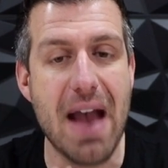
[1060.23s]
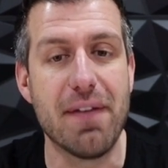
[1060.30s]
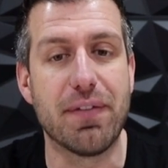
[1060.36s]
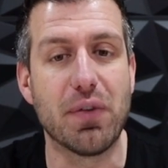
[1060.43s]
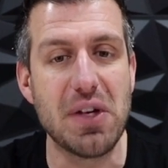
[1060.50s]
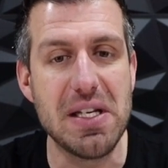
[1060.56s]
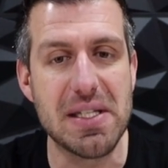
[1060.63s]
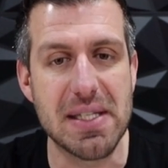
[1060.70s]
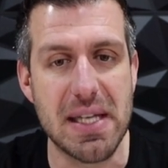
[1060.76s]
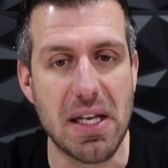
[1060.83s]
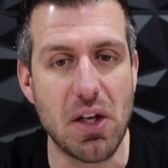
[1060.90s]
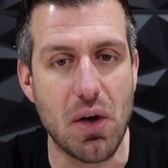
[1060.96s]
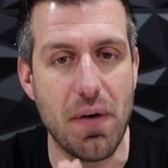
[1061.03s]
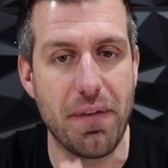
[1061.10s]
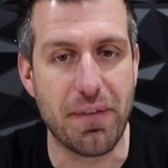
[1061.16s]
every
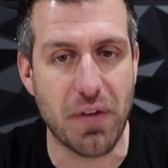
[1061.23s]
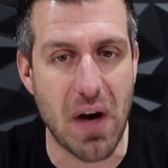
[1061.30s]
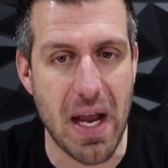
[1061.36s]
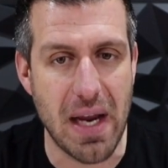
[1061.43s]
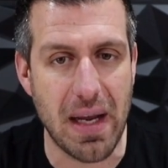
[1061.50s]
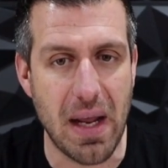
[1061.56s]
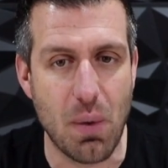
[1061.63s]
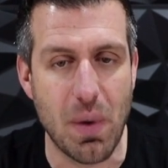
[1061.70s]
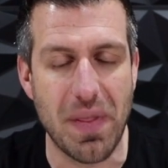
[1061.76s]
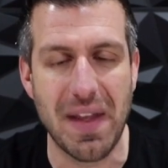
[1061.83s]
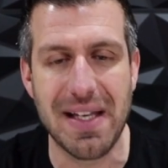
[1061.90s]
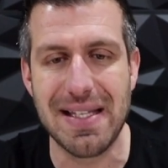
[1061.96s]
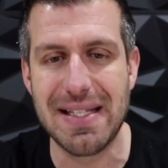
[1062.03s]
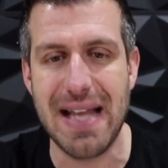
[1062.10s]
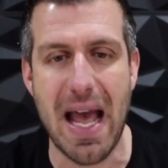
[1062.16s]
single Friday with
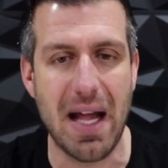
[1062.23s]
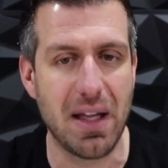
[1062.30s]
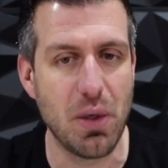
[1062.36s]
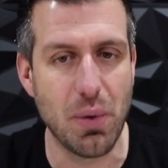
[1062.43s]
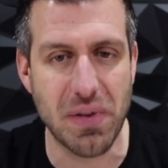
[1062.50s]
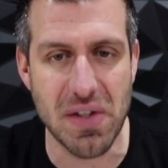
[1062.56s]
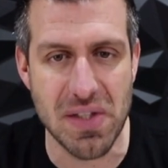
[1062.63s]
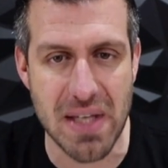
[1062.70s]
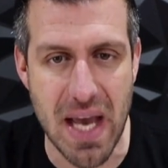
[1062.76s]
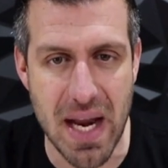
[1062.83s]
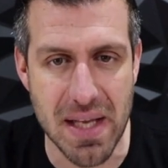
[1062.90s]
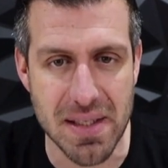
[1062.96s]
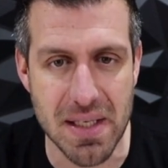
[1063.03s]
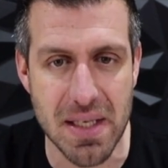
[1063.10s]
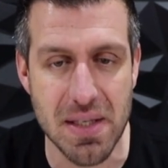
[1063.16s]
exactly what the
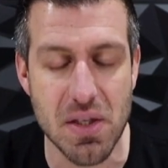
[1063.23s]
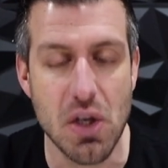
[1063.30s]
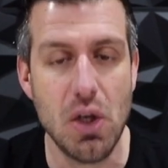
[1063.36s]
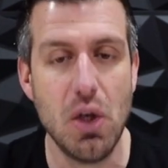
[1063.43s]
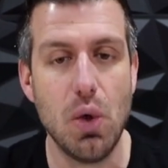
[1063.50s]
status is